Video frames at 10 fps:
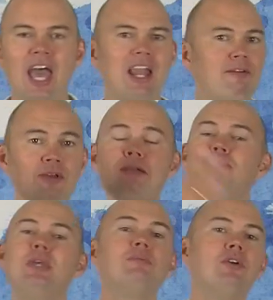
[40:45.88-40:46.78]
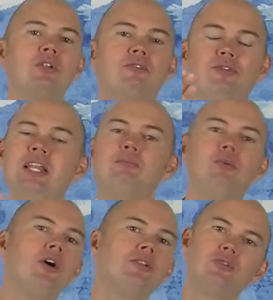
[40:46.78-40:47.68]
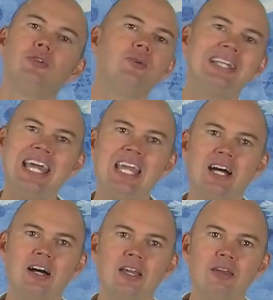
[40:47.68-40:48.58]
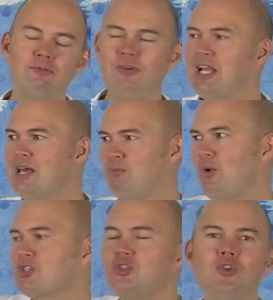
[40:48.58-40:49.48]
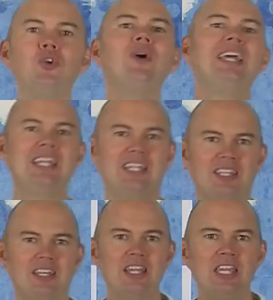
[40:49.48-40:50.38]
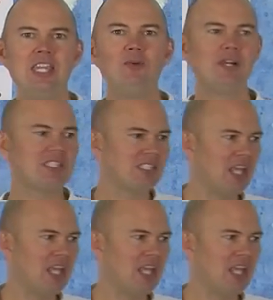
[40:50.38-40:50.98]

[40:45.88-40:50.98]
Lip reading: And I think Philip learned to do it later. Philip was new in it. He was